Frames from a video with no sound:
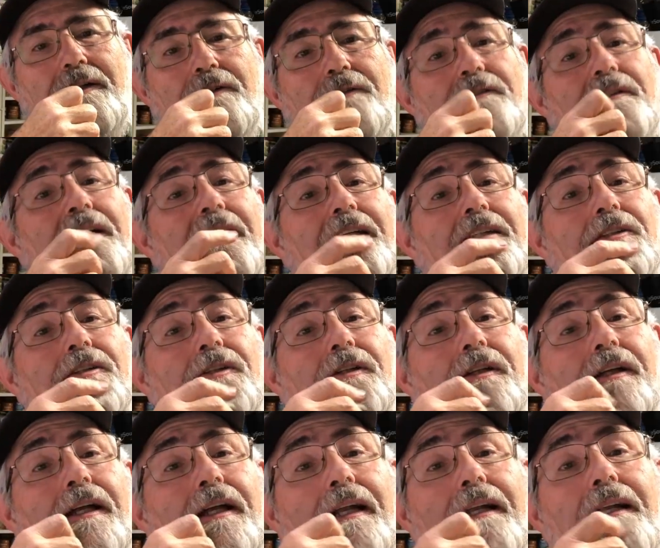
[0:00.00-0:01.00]
knows the answer to
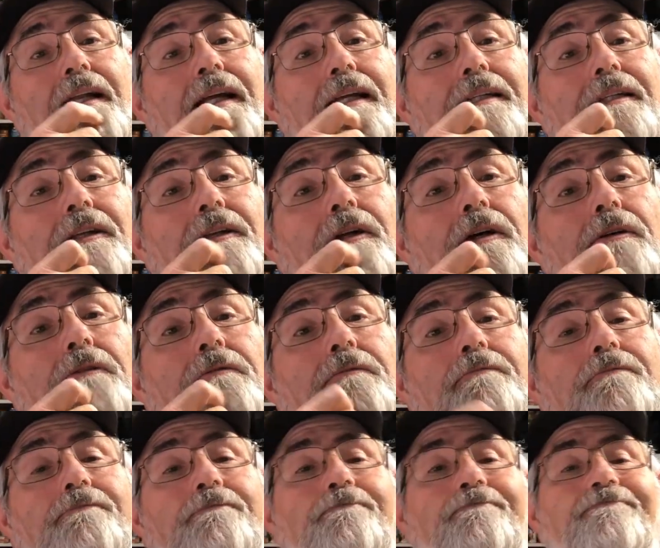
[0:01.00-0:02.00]
that? I'd like to know.
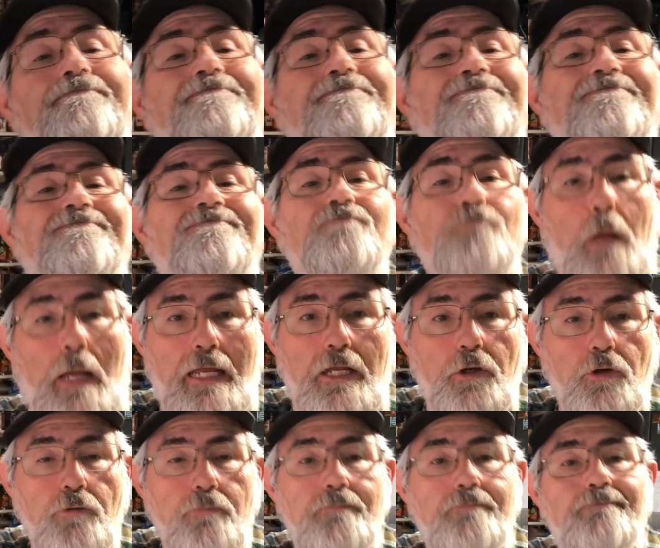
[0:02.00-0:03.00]

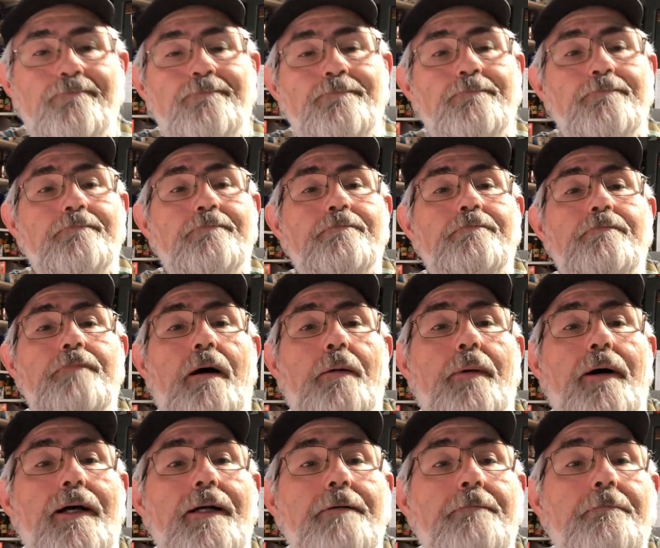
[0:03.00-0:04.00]
Thank you.
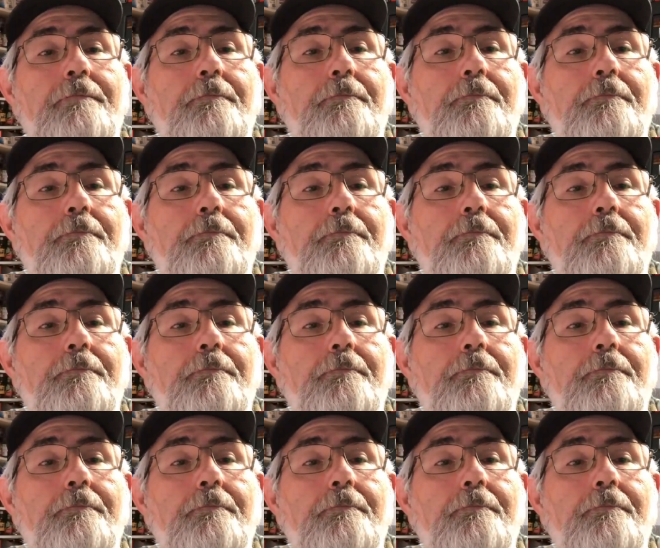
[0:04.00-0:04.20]
Bye-bye.